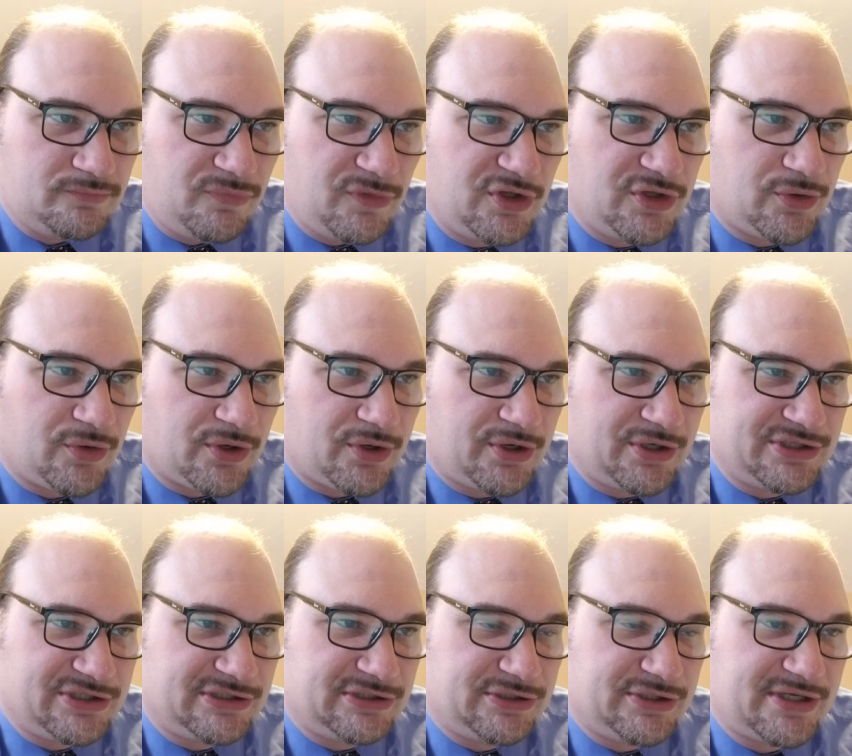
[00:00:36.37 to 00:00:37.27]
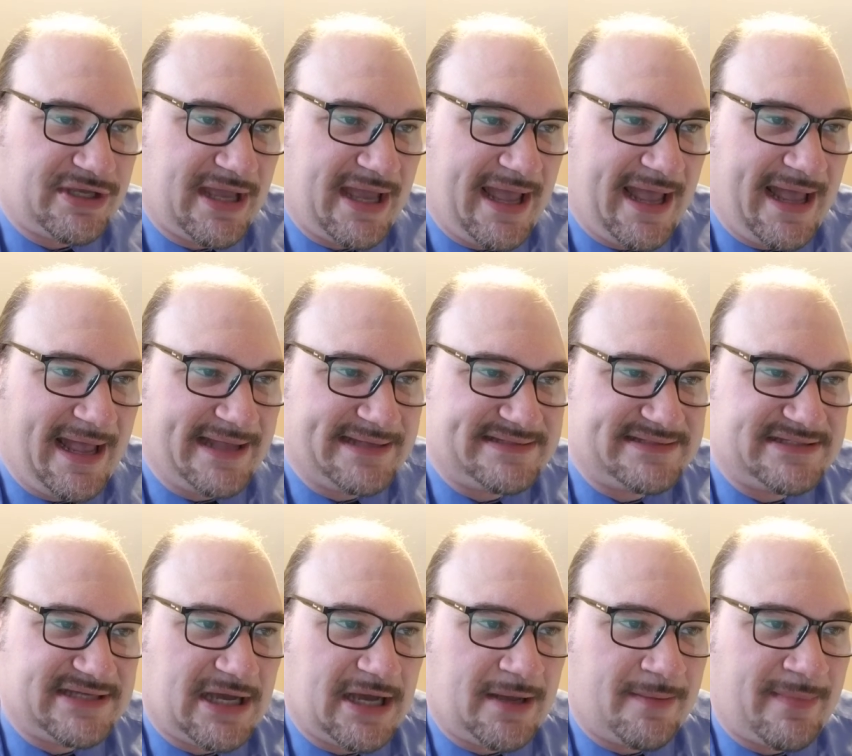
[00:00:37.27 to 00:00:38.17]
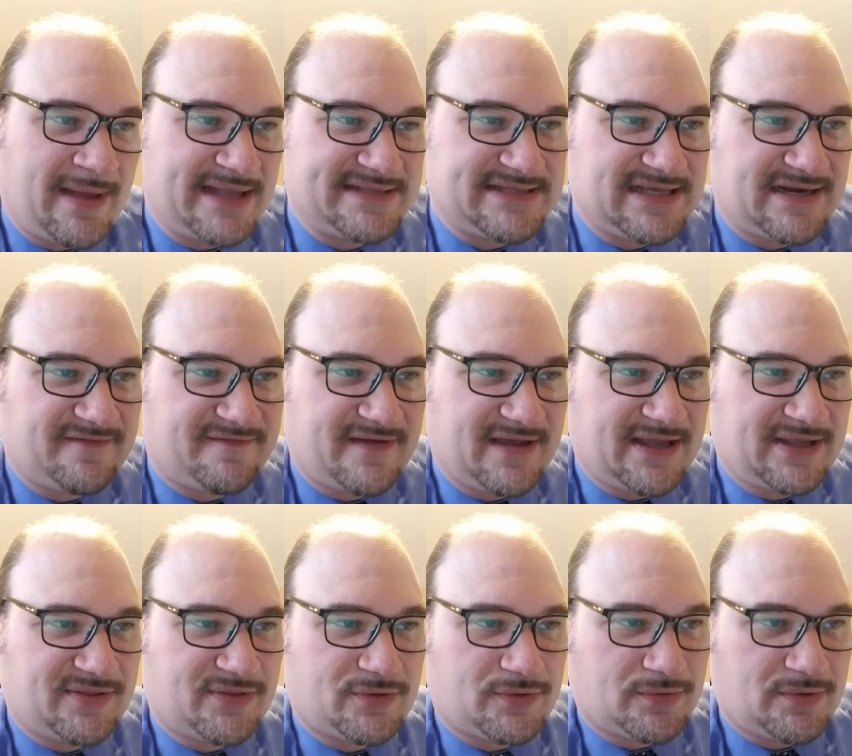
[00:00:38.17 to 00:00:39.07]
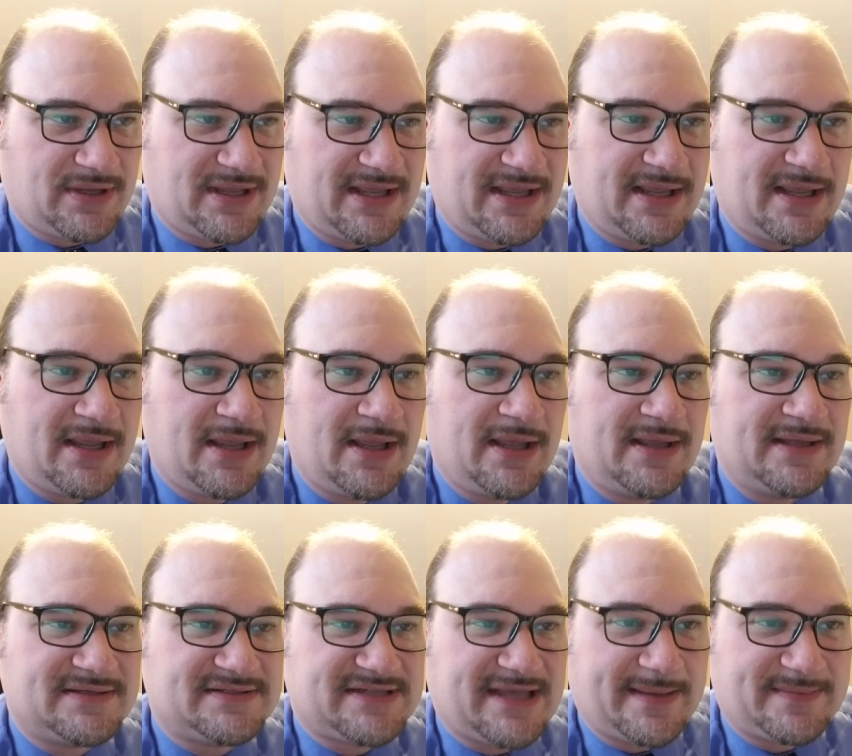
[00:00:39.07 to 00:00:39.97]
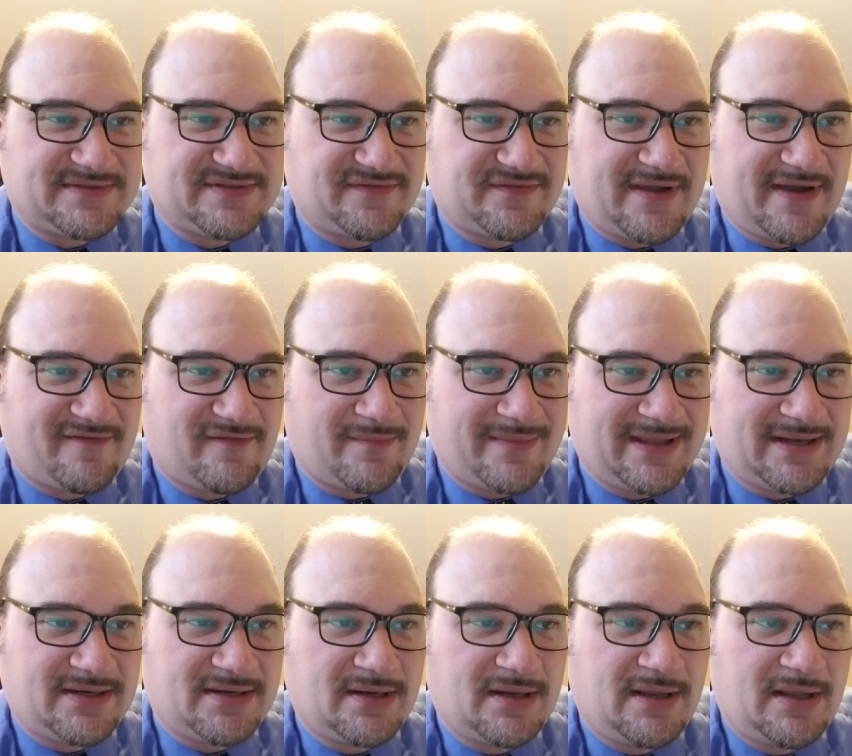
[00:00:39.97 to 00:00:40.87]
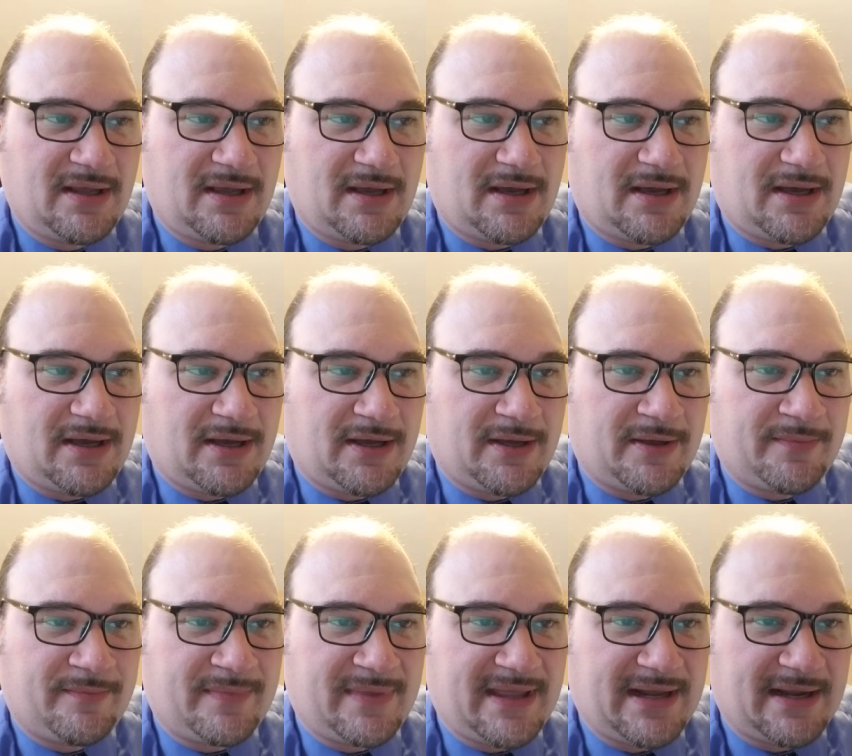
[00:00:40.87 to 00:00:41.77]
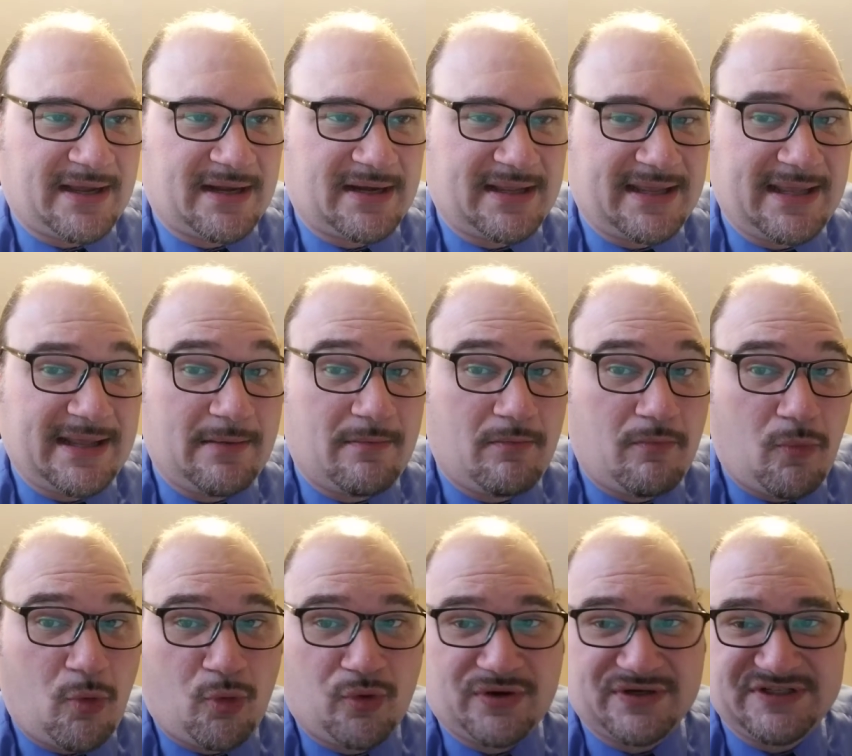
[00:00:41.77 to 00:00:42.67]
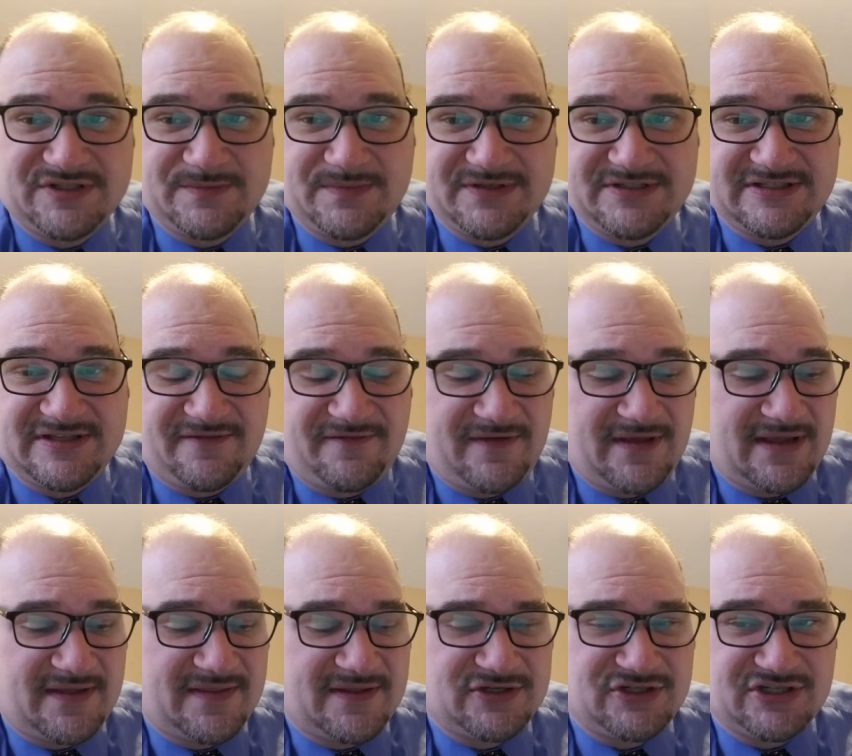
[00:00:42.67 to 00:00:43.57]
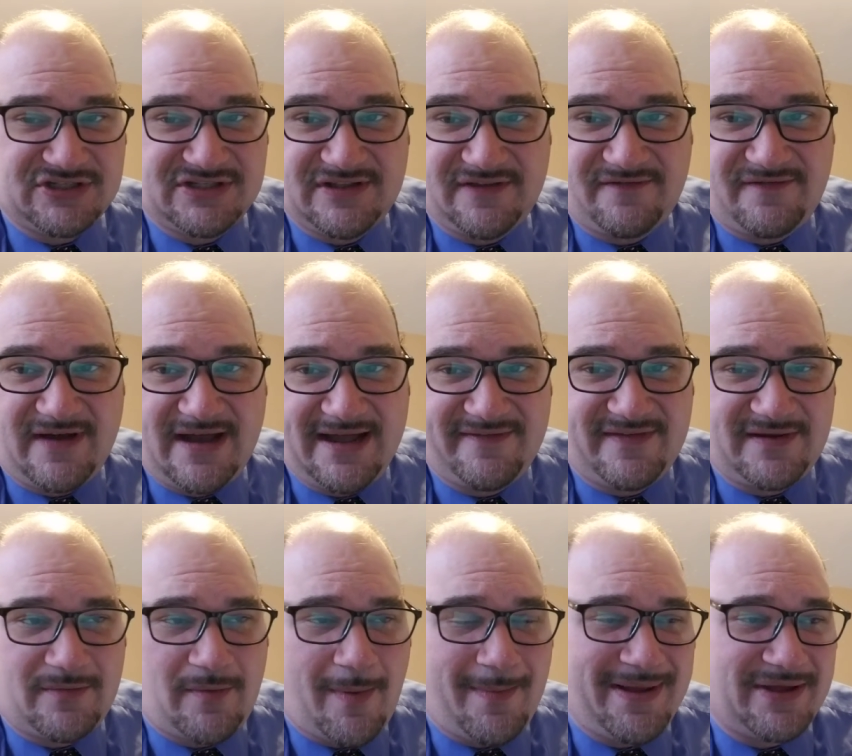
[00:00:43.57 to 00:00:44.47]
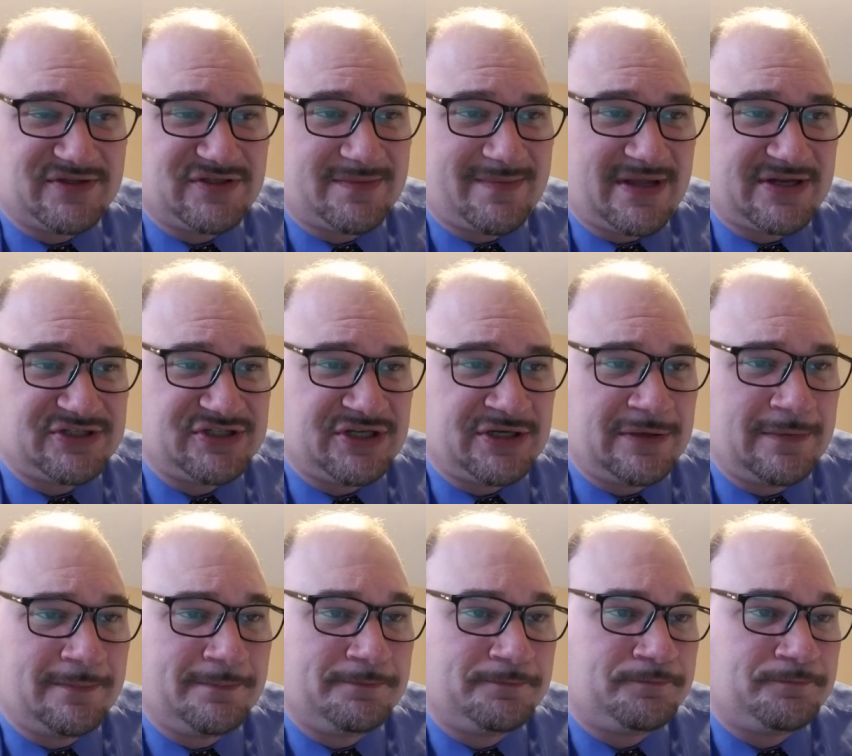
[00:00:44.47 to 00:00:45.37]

you're going to look at um, identifying three types of government, um, and I'm going to get more specific than just the five that I'm about to mention